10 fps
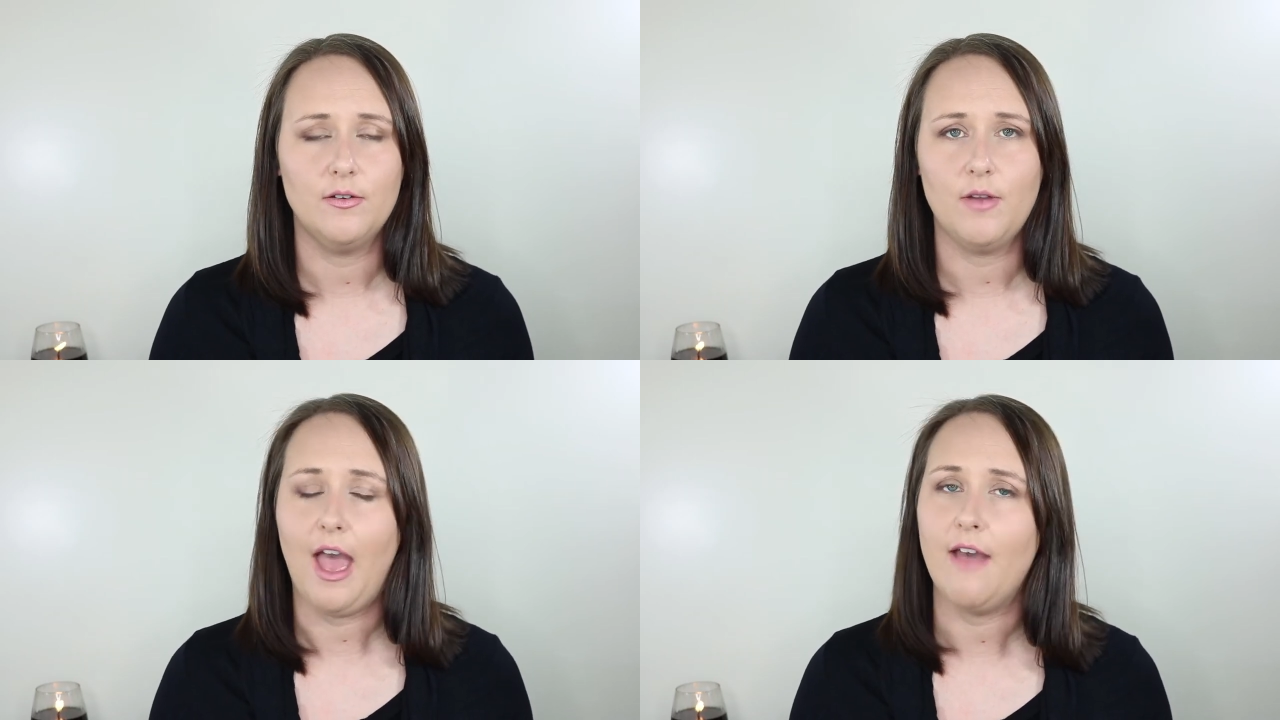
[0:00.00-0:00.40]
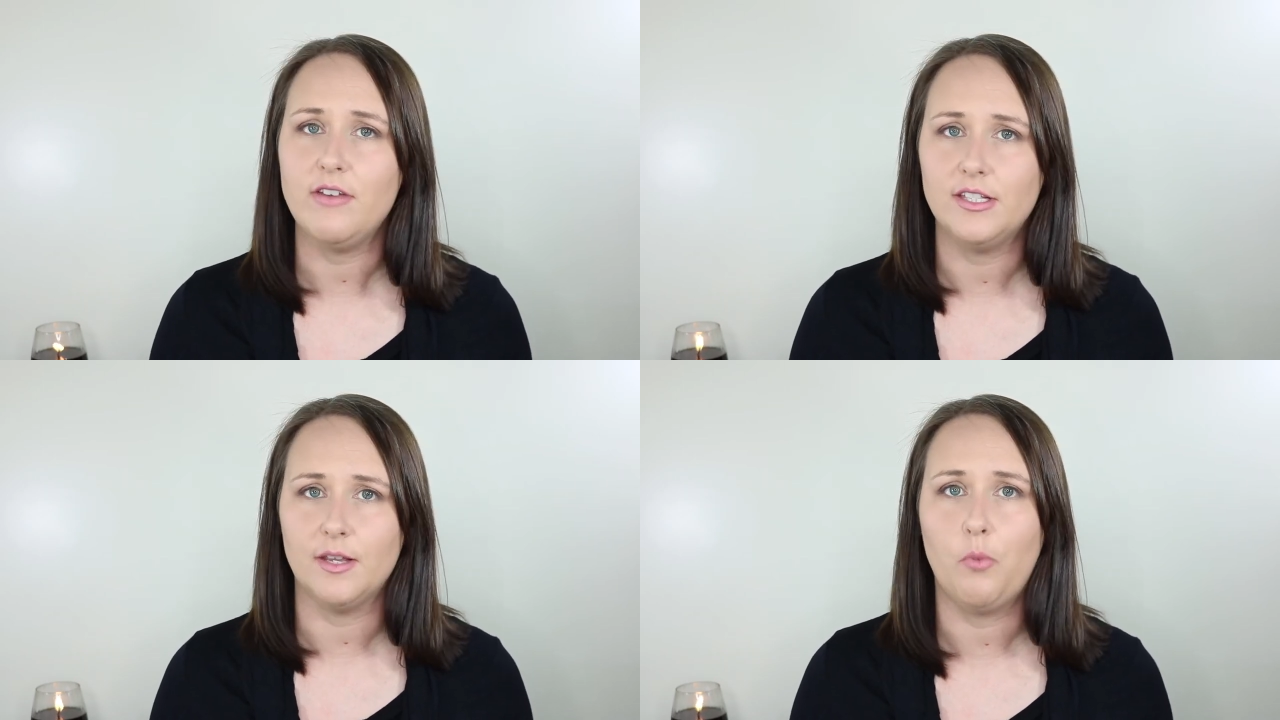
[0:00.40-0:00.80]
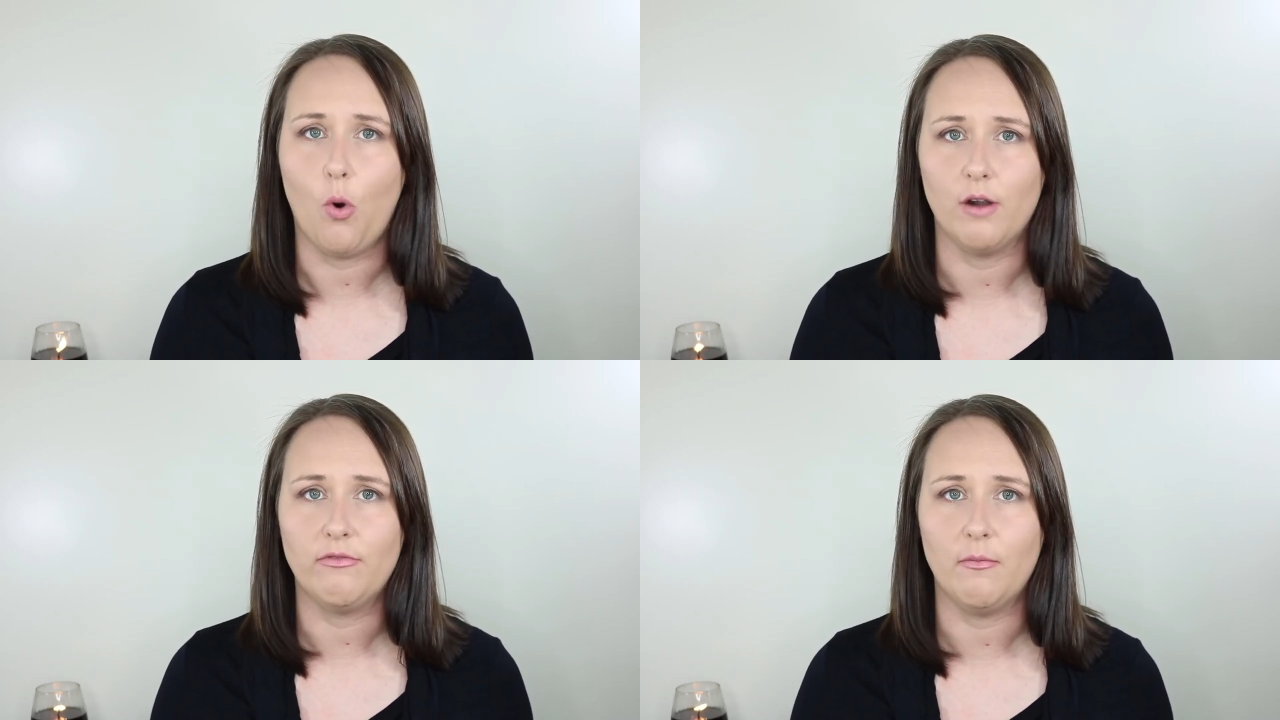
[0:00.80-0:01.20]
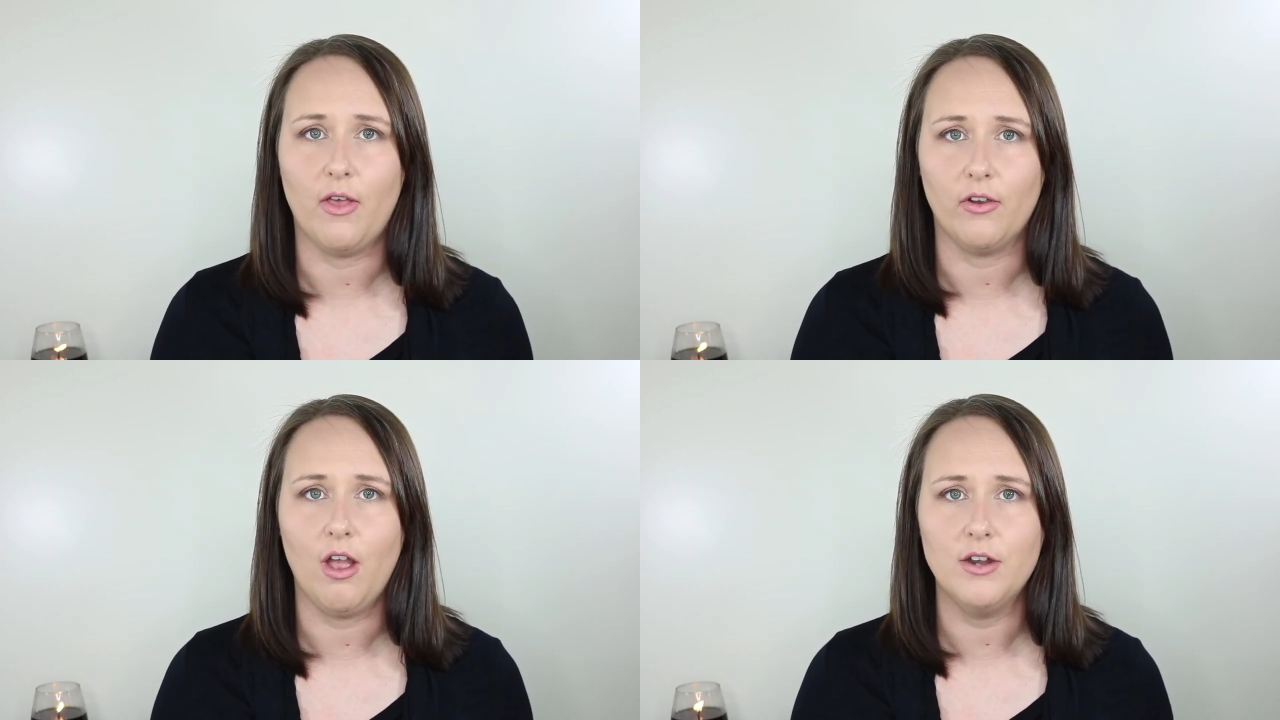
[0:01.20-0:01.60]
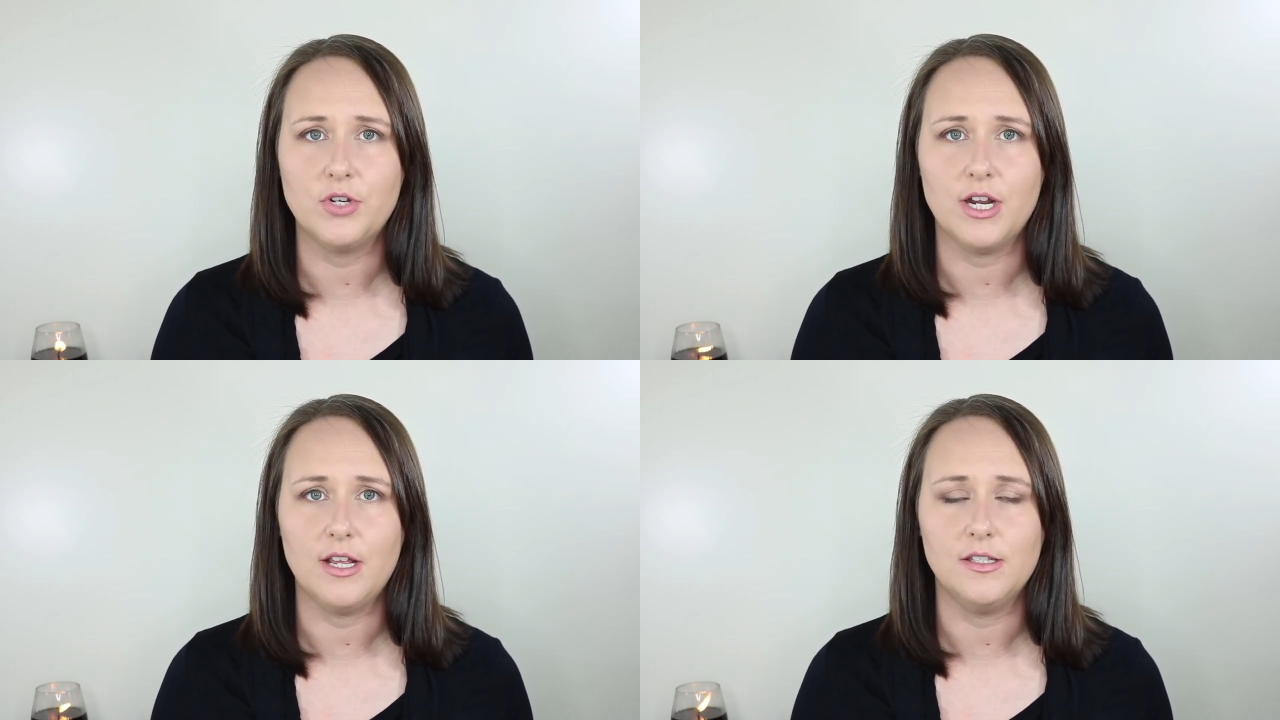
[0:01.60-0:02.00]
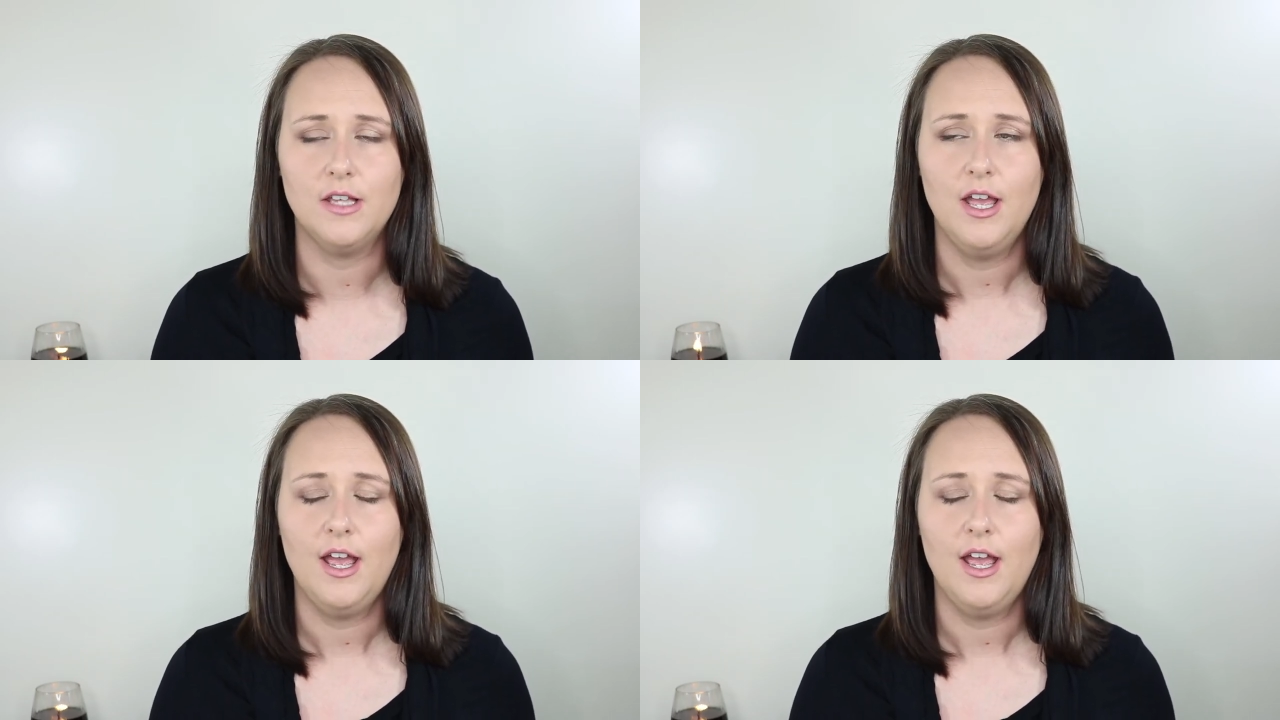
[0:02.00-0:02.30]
heavy support from other countries